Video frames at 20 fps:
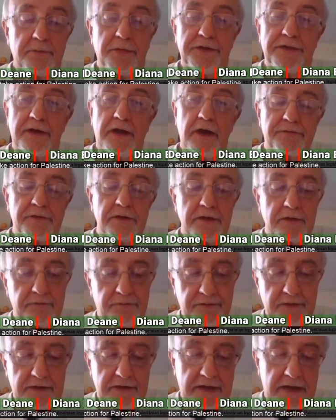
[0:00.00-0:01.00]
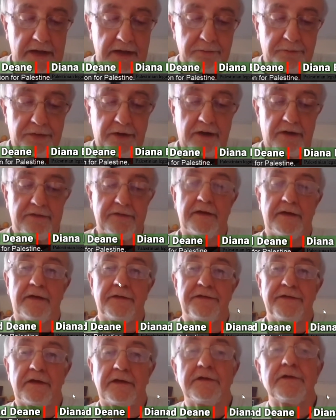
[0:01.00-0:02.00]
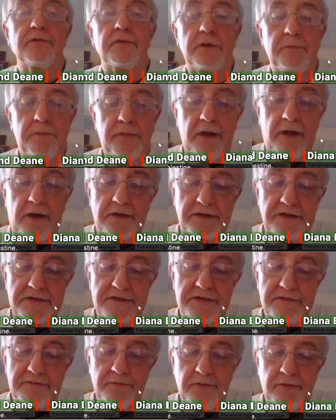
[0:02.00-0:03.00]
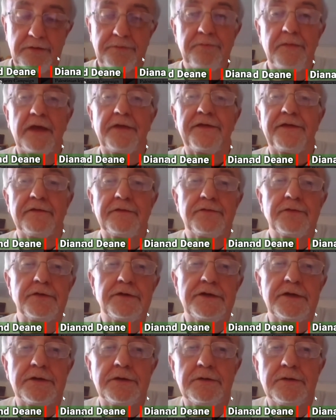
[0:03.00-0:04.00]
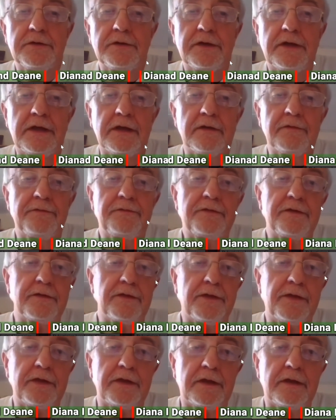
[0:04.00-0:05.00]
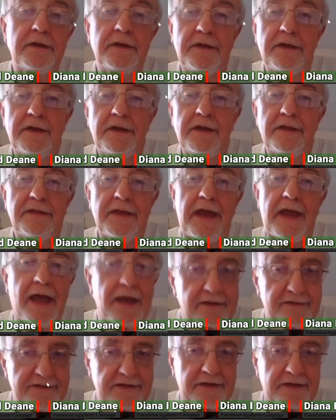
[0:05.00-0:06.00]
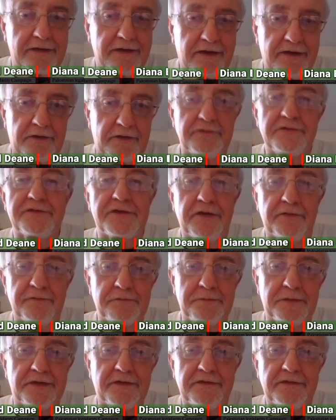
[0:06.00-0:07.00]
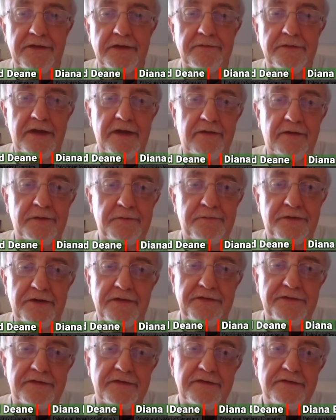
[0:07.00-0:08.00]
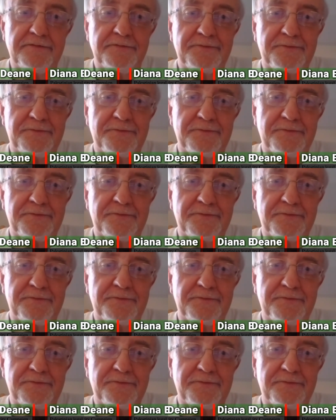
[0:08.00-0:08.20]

But the governing Fine Gael party has said it will block it. What message would you give to the acting Irish government that we have at present?